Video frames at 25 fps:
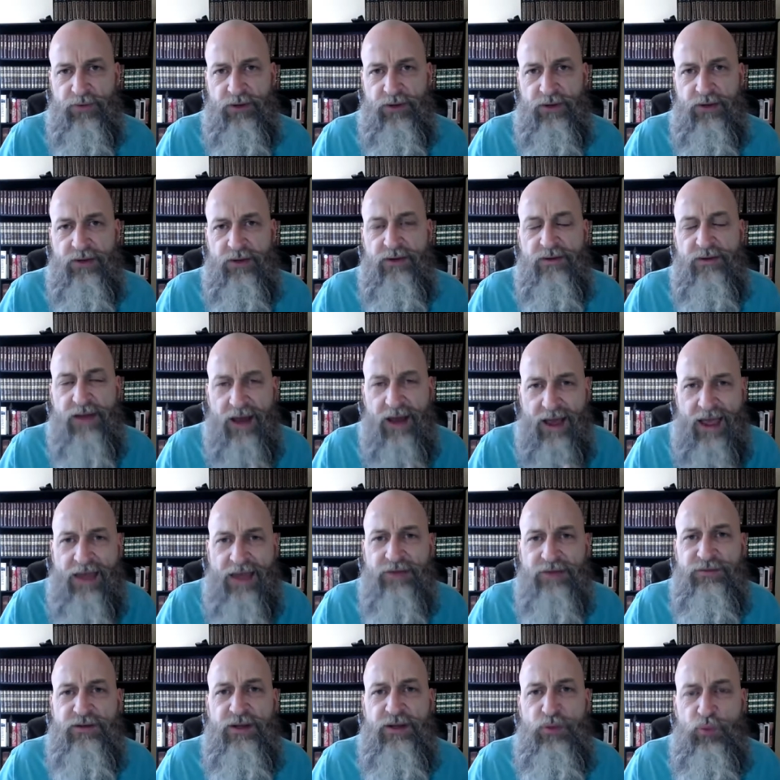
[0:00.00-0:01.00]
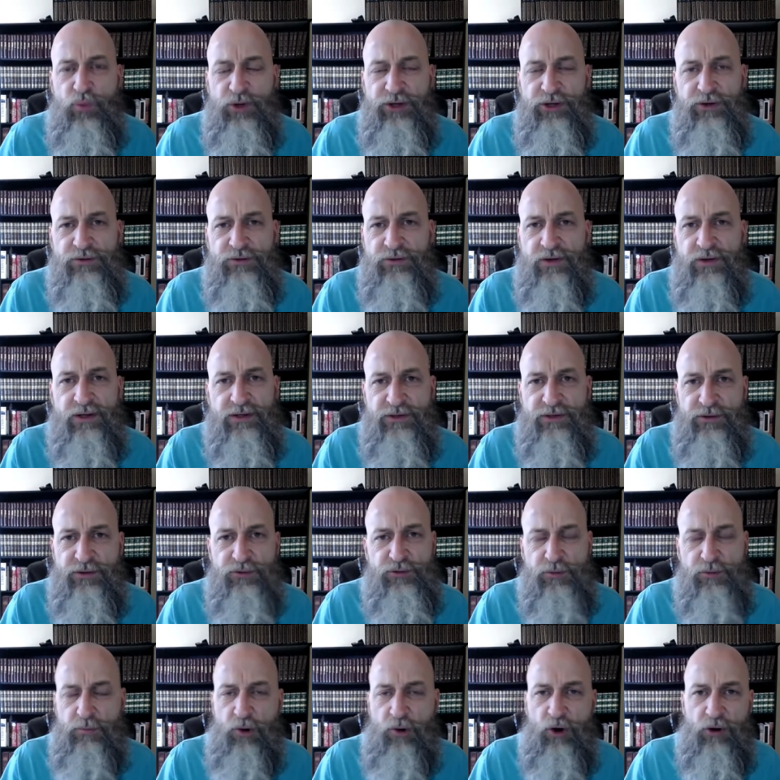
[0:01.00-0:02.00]
Now, as He wills, and until
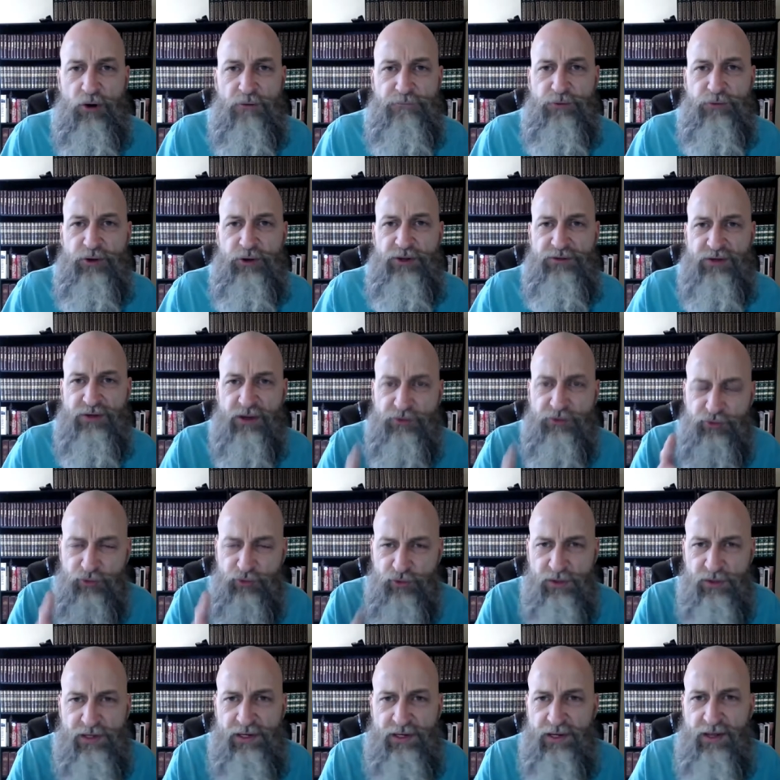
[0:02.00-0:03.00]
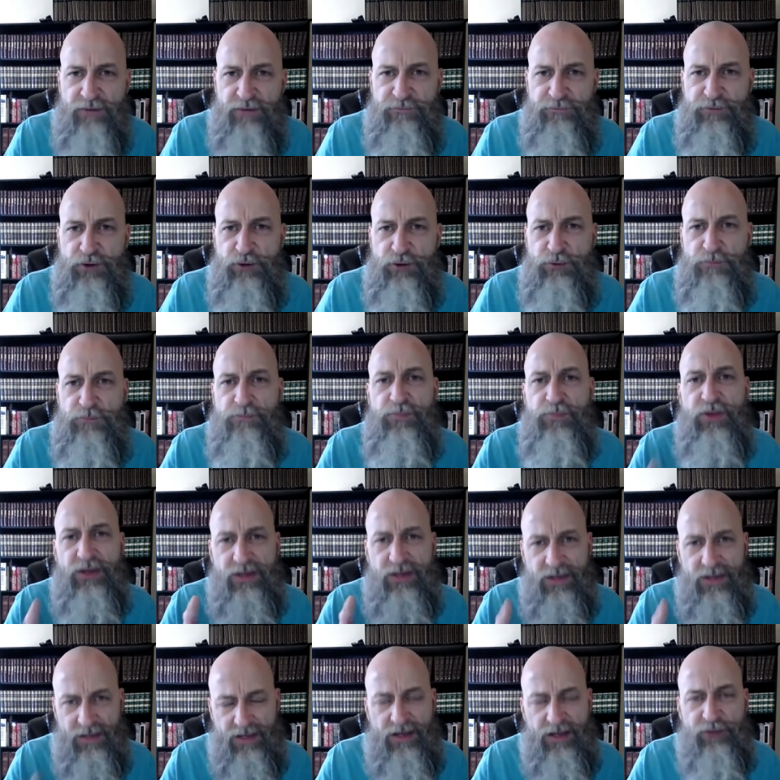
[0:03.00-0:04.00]
tomorrow, friends, I truly love you,
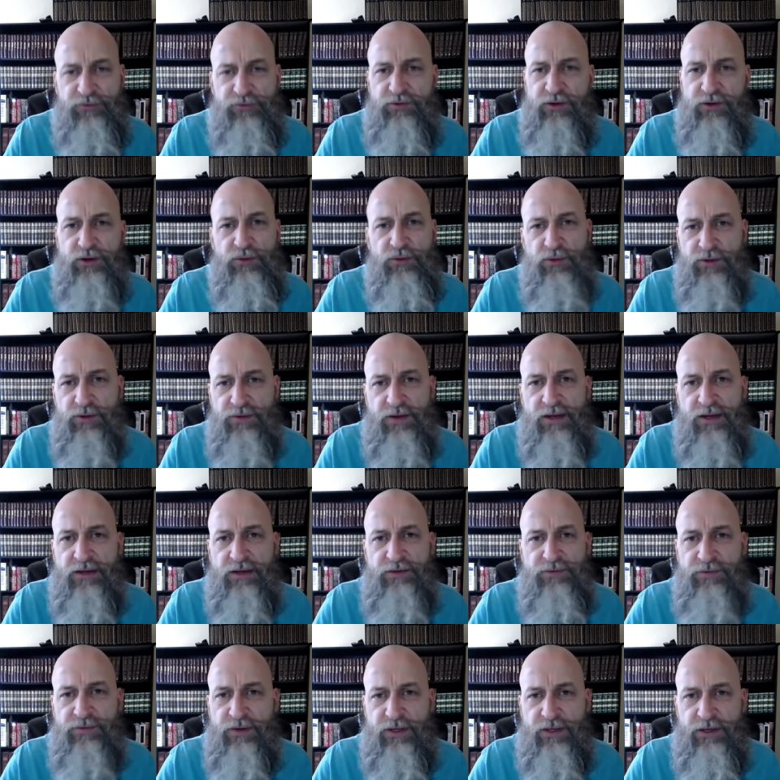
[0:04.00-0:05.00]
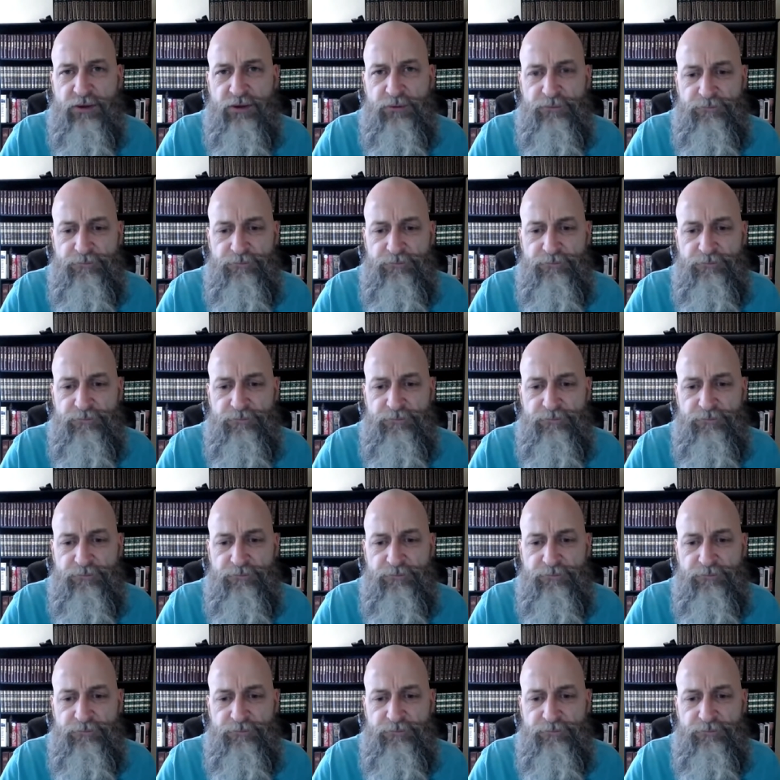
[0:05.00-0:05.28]
and I'll see you on the next video.